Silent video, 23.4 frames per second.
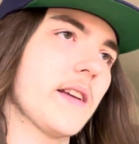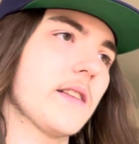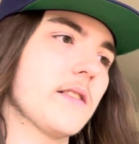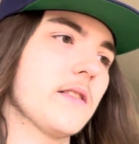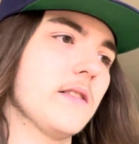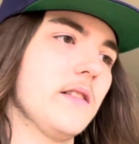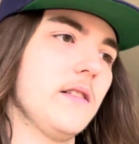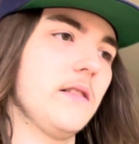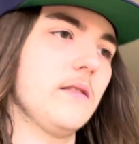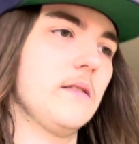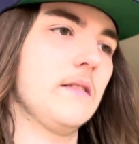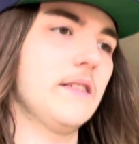
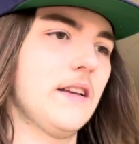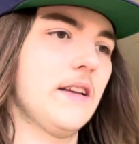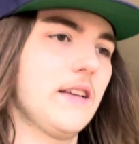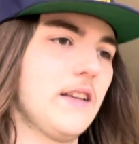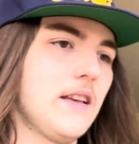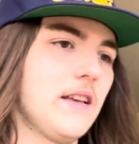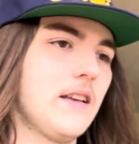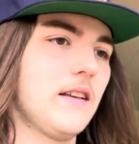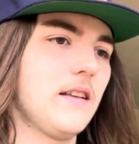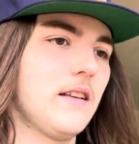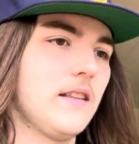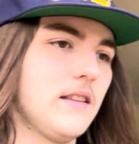So
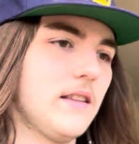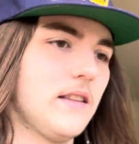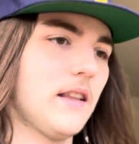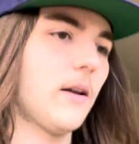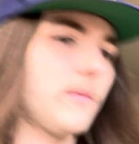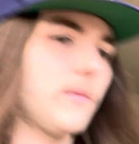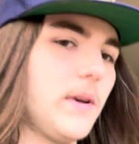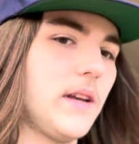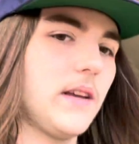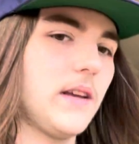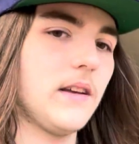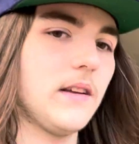that'd
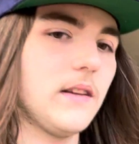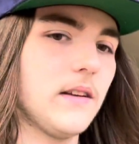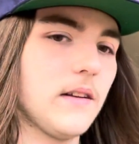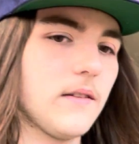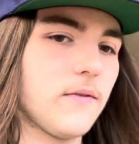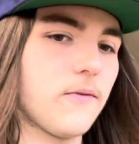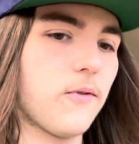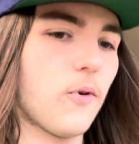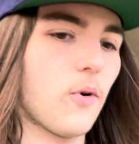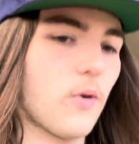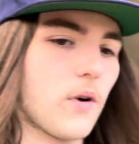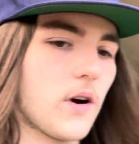be
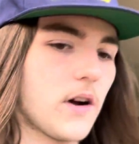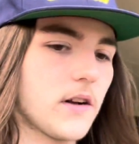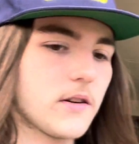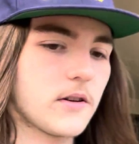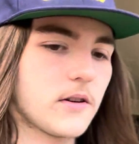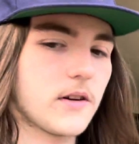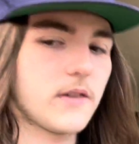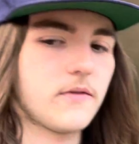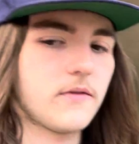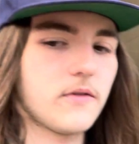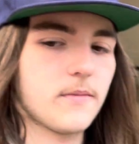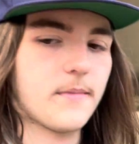
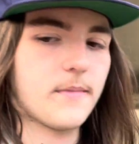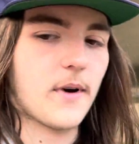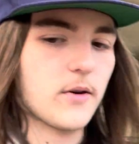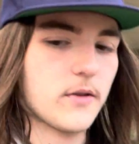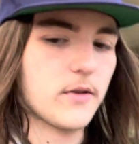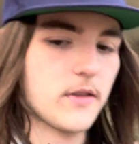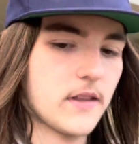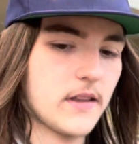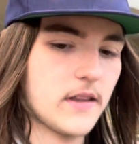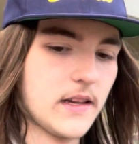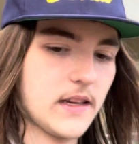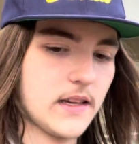$400 for both
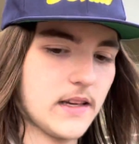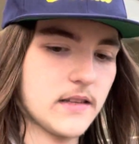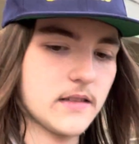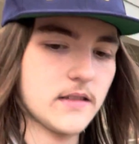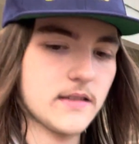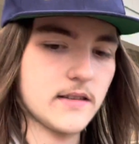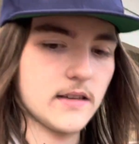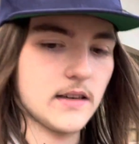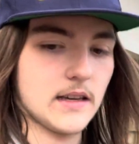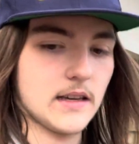of these,